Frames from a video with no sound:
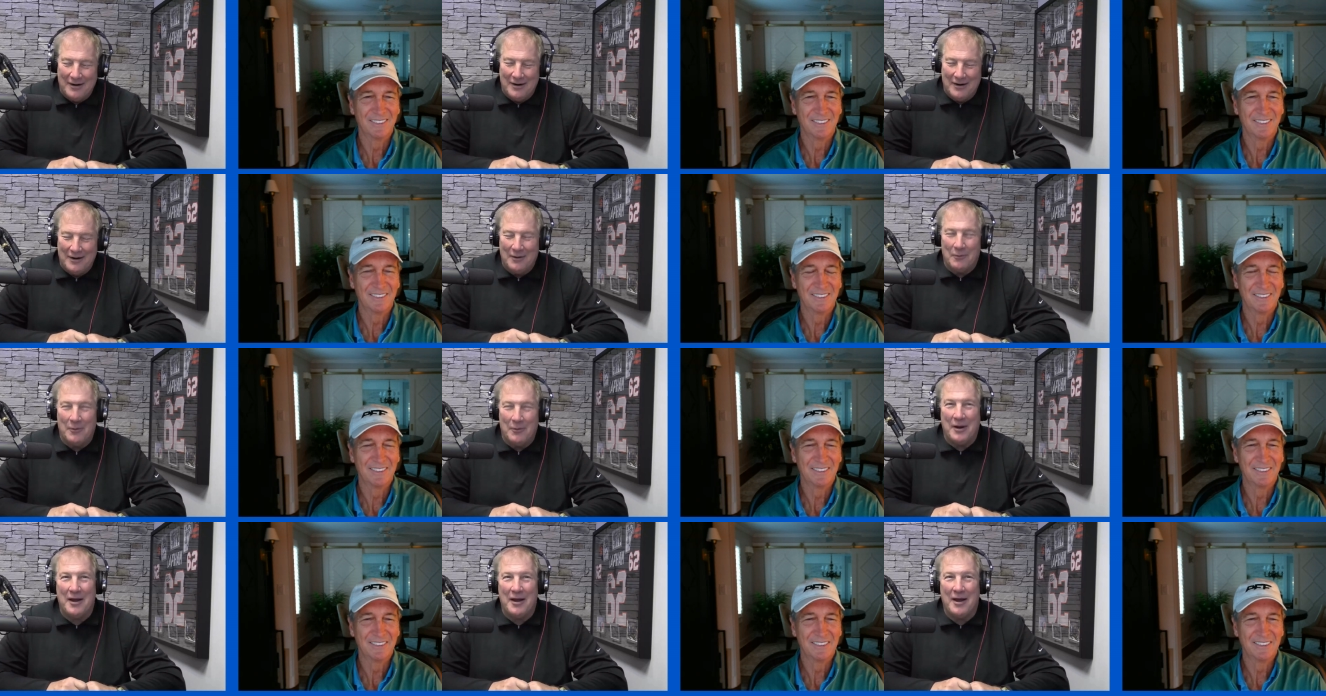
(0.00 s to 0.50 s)

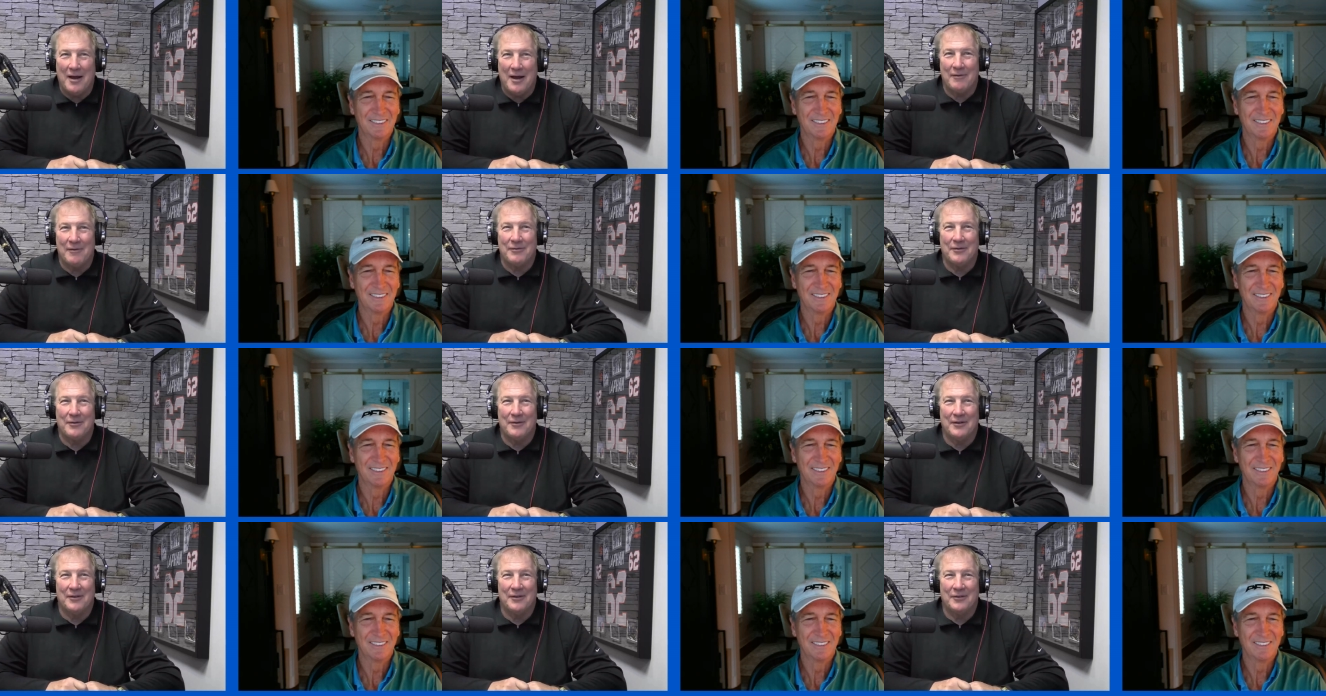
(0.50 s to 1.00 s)
Speaker 1: we have
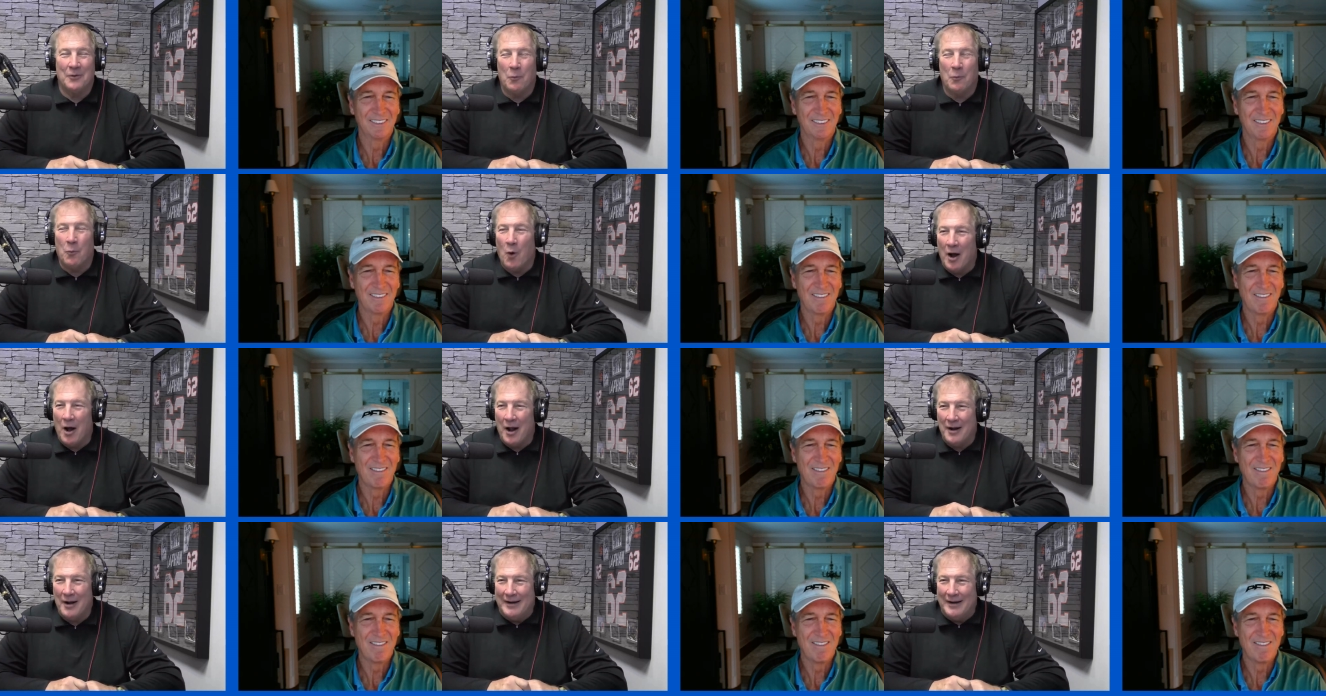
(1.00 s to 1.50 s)
the
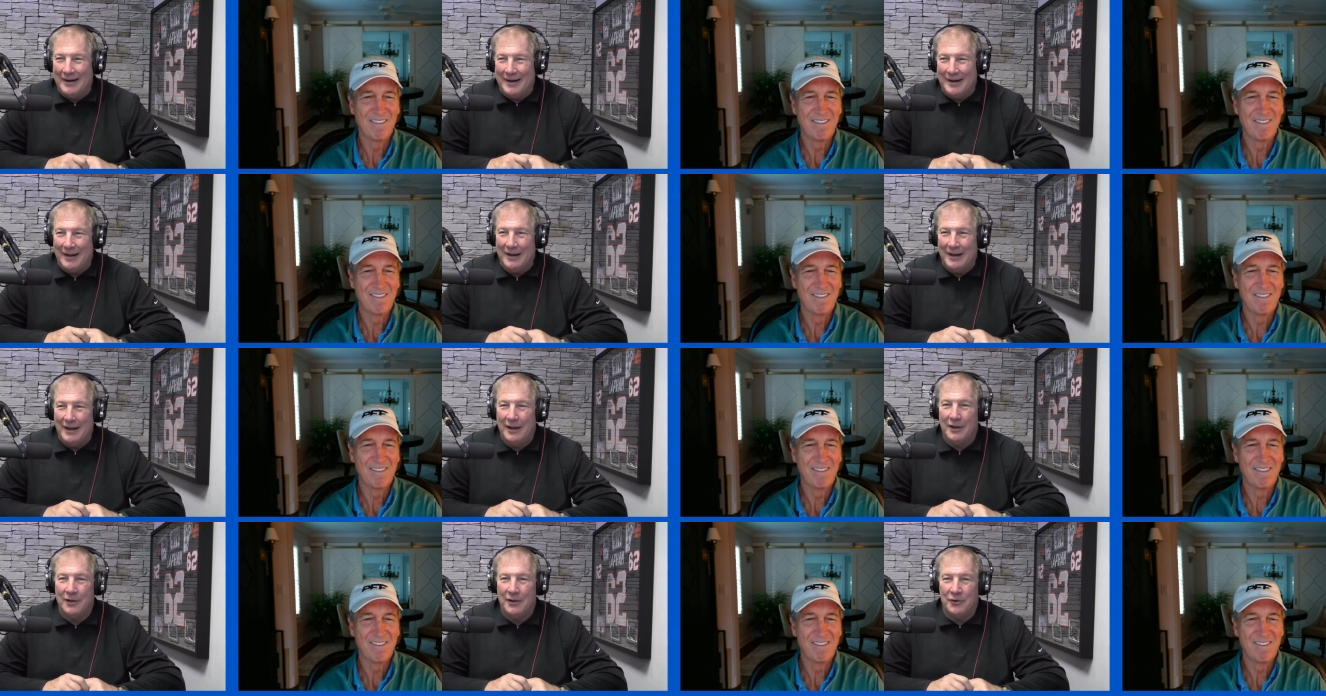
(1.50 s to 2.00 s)
one,
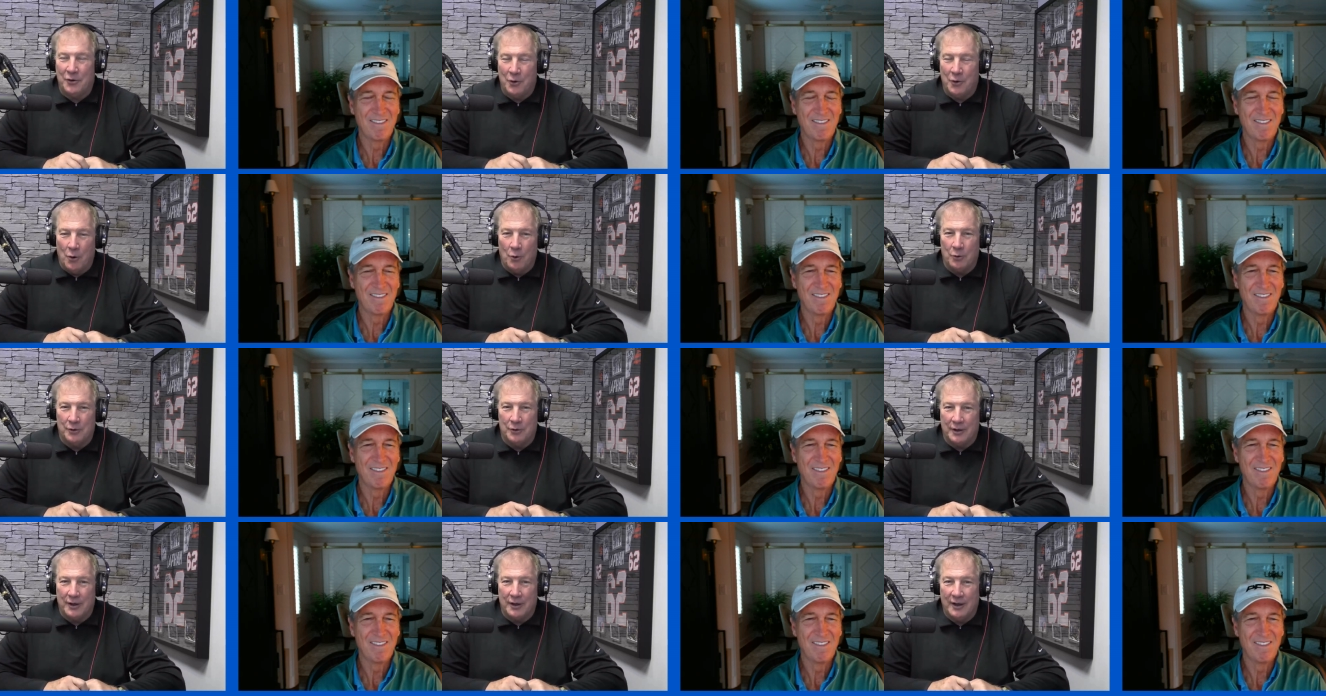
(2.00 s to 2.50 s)
the
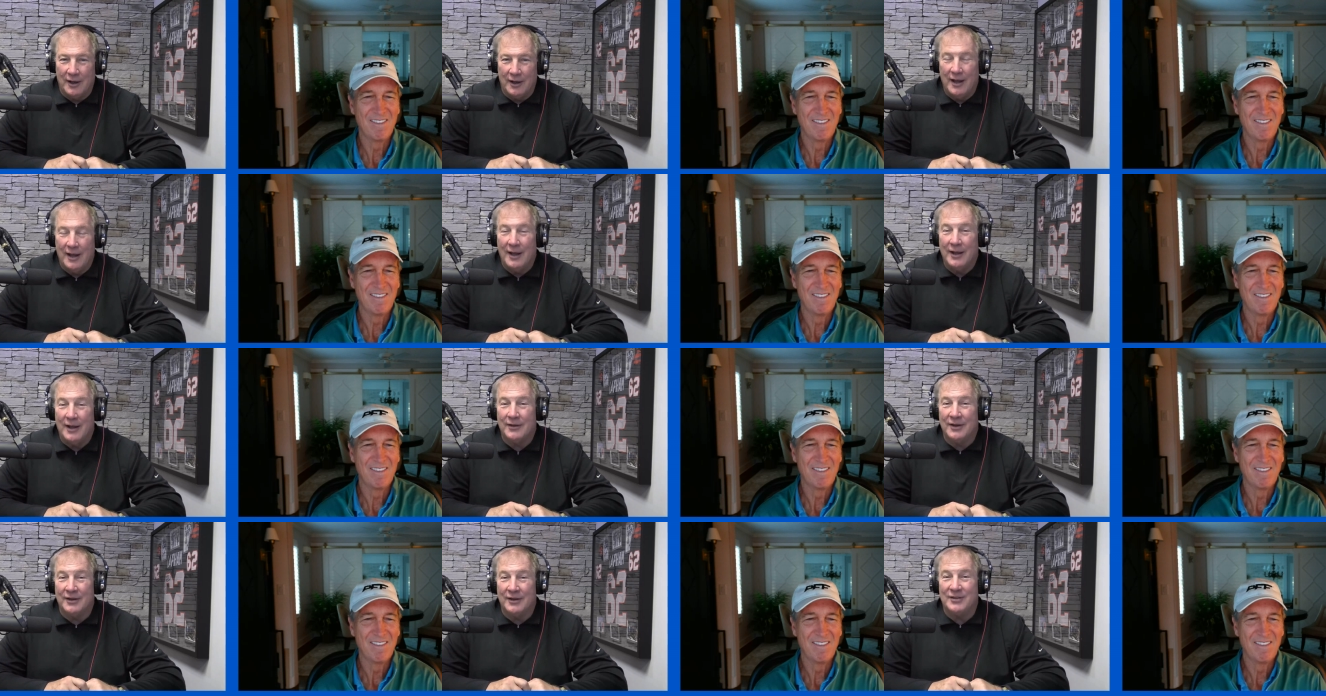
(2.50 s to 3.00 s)
only,
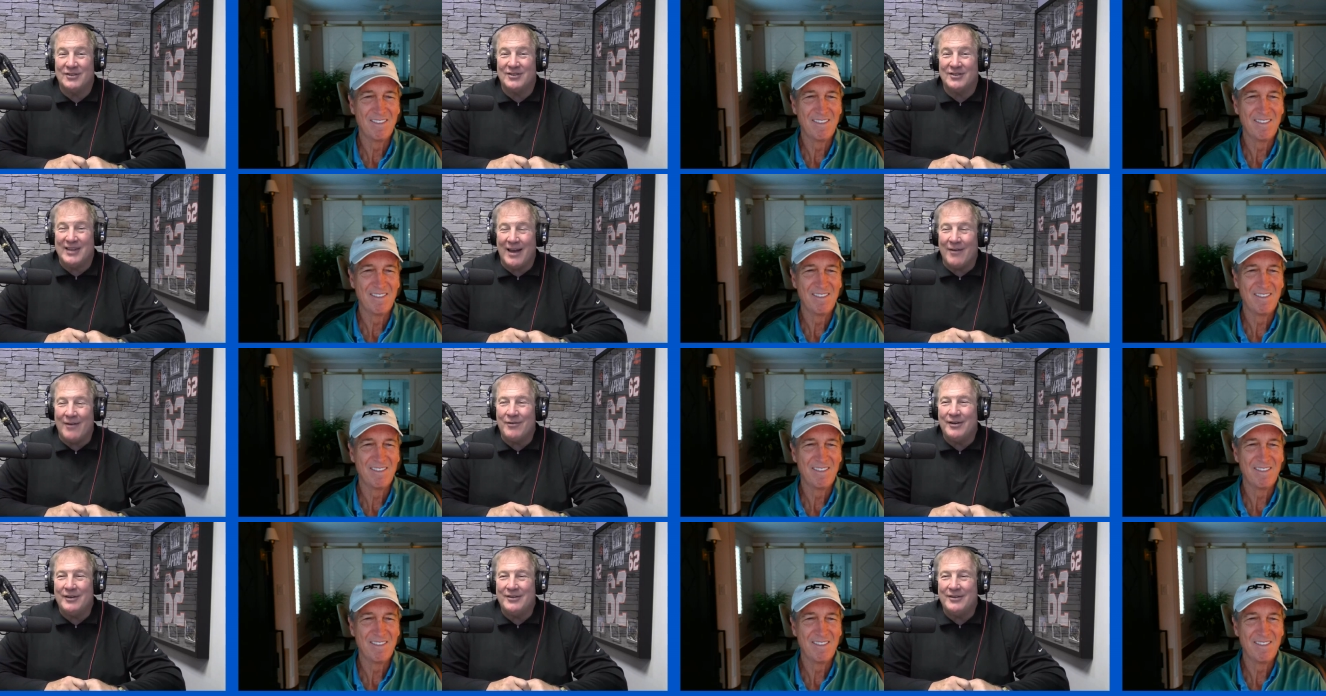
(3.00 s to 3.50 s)
the
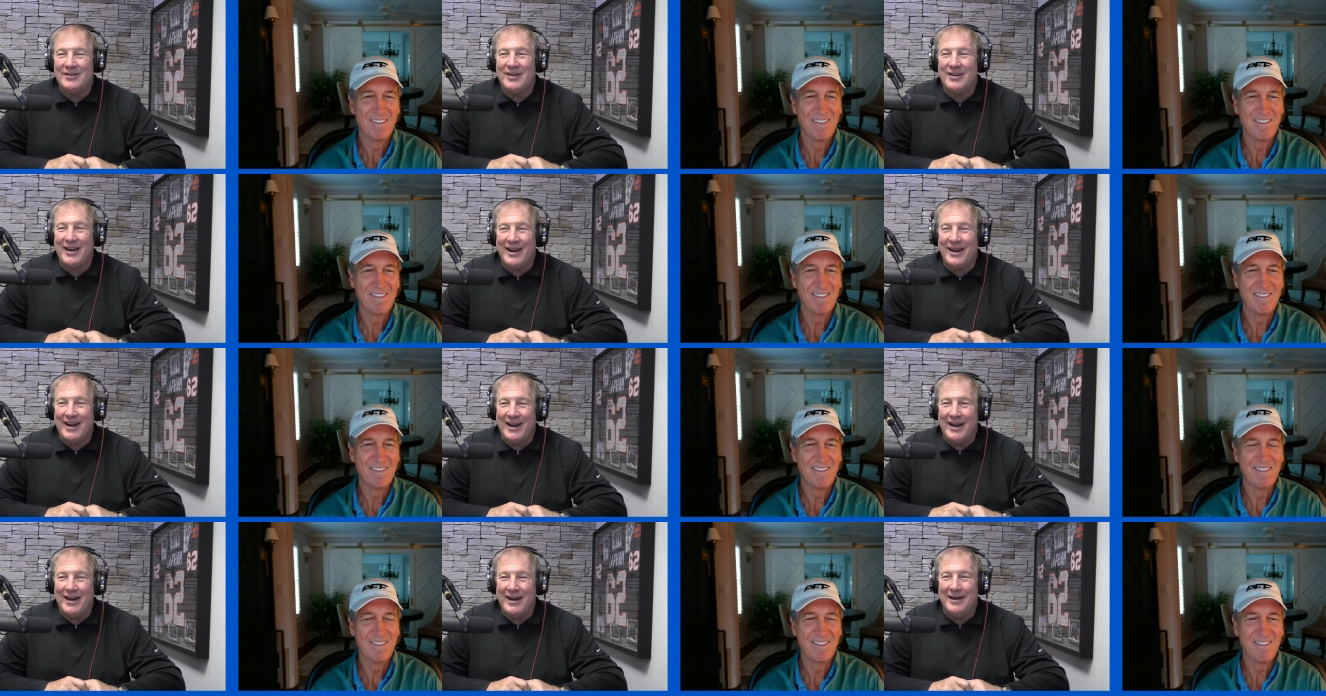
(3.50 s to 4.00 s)

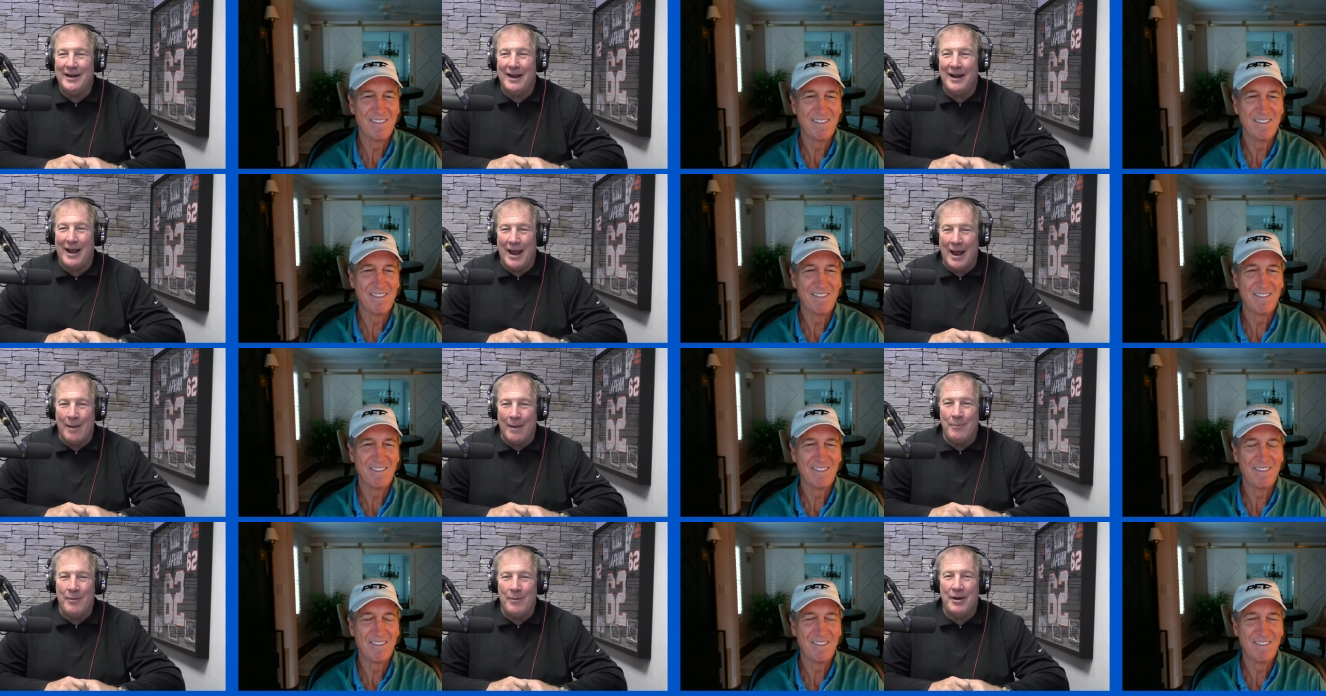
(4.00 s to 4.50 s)
17 Emmy